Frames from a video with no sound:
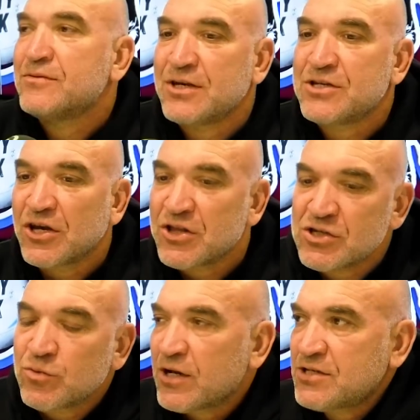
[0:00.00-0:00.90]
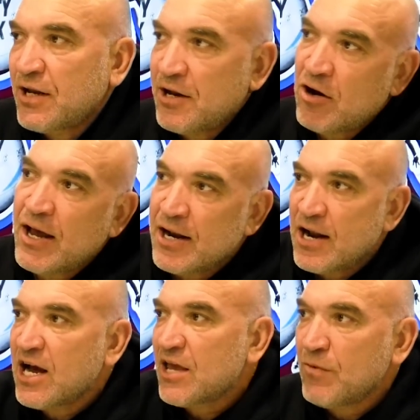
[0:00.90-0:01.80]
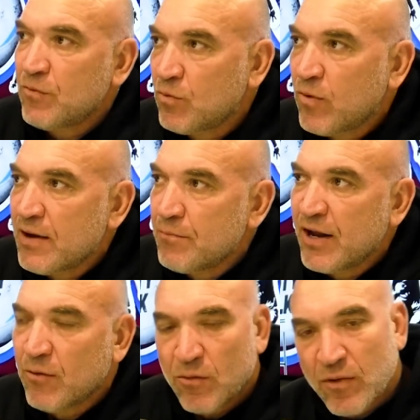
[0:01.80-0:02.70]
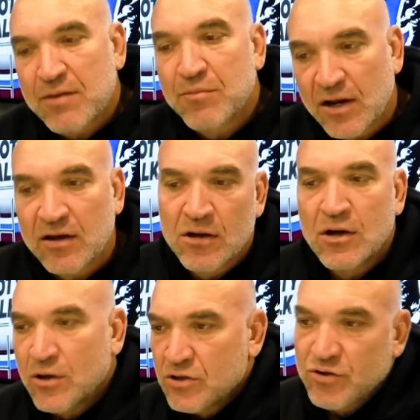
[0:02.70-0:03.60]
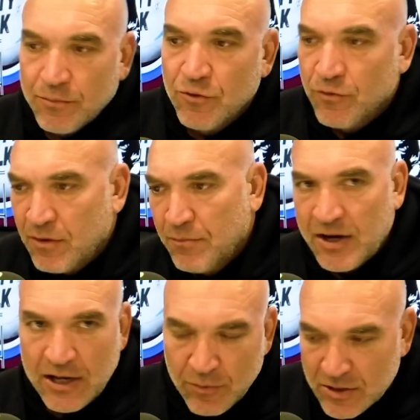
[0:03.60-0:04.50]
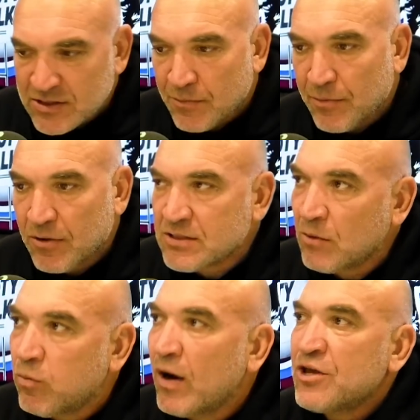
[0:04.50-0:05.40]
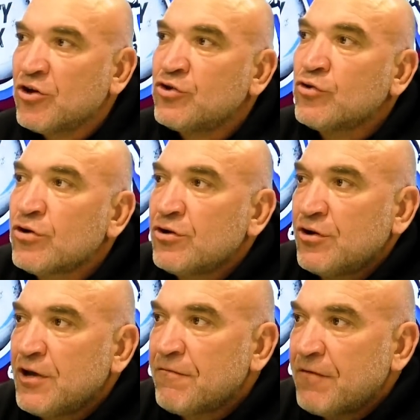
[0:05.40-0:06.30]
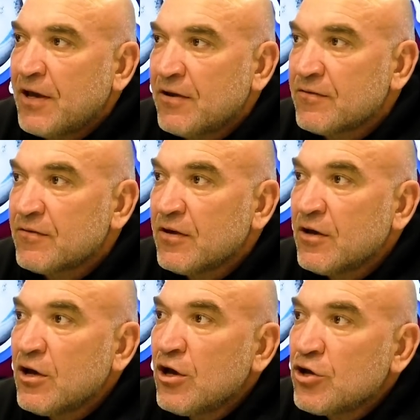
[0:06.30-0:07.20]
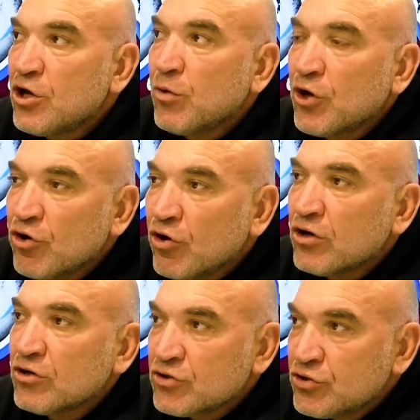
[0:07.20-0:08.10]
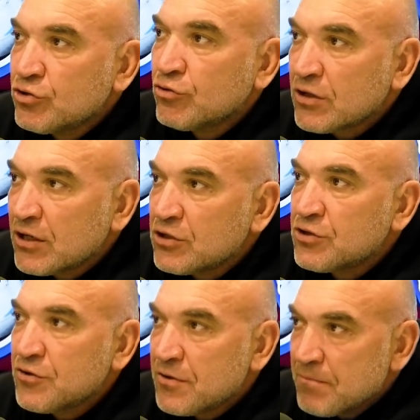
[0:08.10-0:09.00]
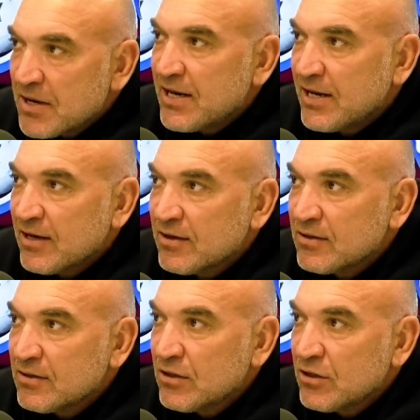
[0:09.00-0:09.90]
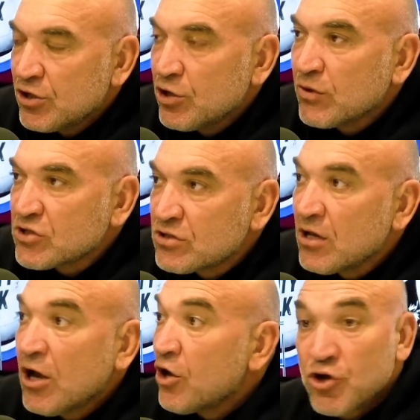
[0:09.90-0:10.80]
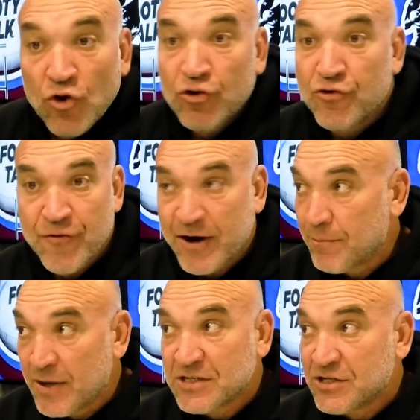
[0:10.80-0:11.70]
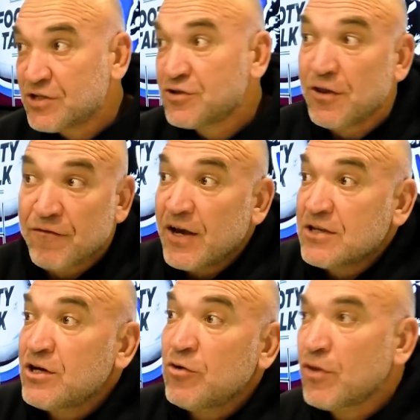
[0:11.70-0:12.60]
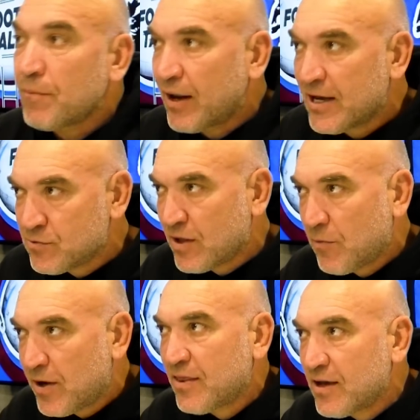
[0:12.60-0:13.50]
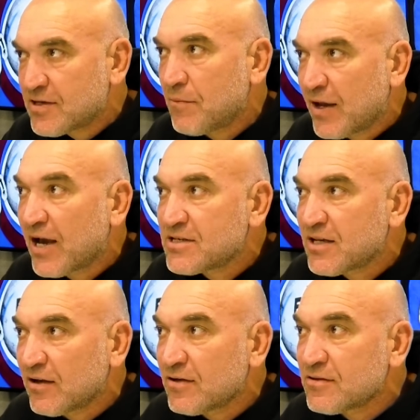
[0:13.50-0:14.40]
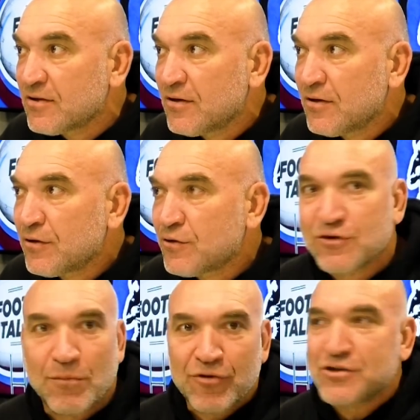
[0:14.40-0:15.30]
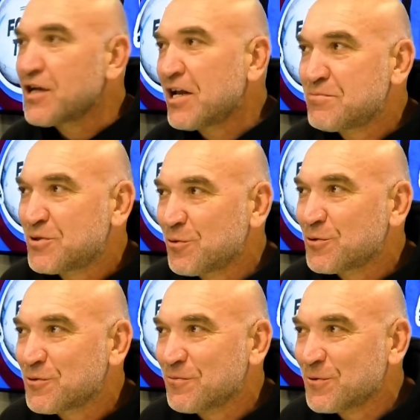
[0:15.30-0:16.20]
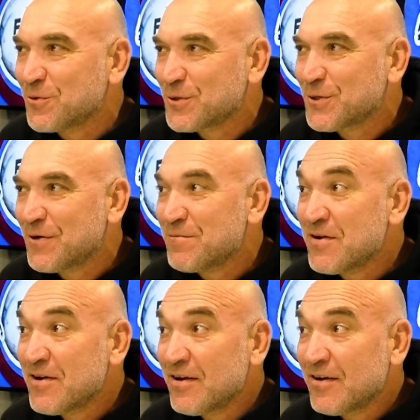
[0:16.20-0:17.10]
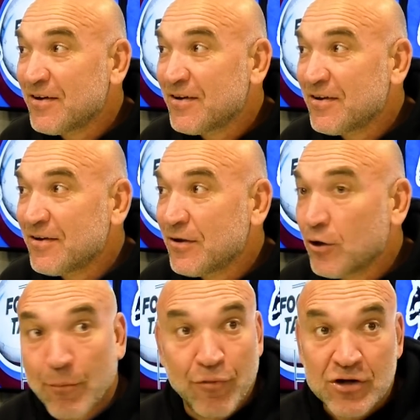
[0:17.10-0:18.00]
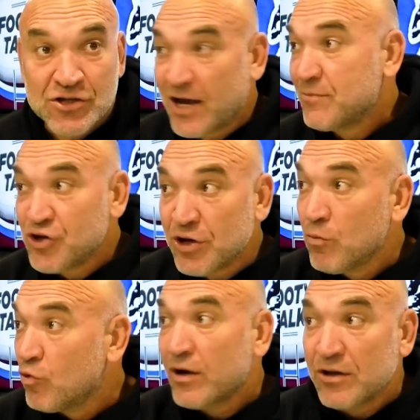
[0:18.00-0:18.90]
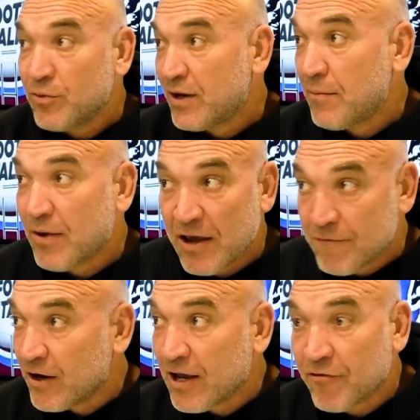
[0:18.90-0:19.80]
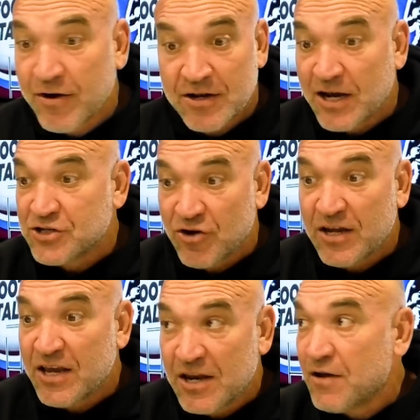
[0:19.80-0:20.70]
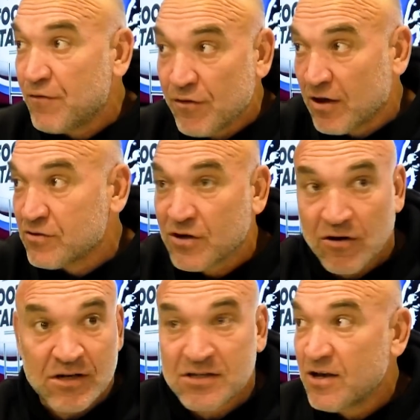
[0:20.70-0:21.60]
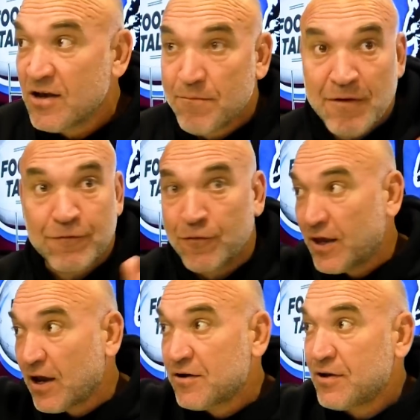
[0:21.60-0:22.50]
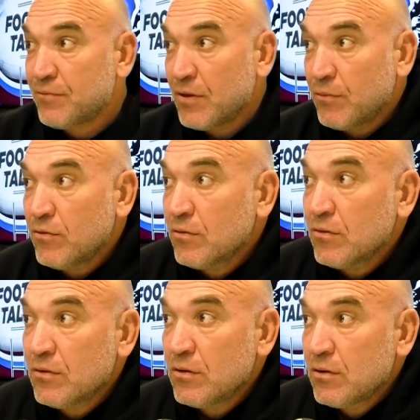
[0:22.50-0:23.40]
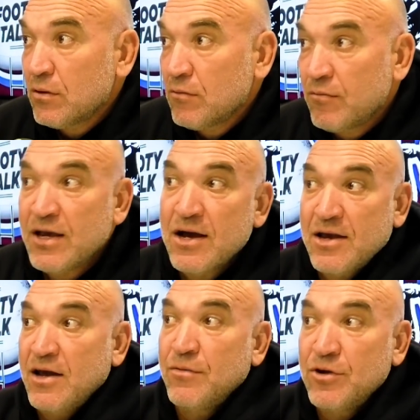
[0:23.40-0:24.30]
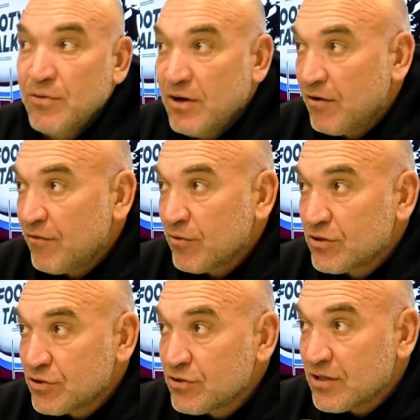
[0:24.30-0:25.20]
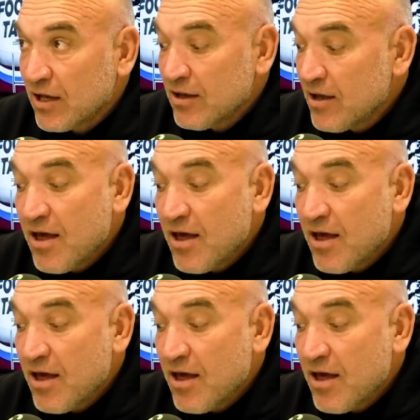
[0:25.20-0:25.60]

See, so this is what I said. And I had an argument with Wayne Bennett. When Wayne Bennett stopped talking to the media, when some people, I said, Wayne, you're talking to your fans. You are not talking to the media. Your direct message is to the fans. You know all the players while they wear those NBA singlets? Because LeBron James talks to them all the time. LeBron James, you can walk into an NBA. If I get accreditation, I can interview those guys before they go tip the ball. We can't get them to do an interview on Tuesday.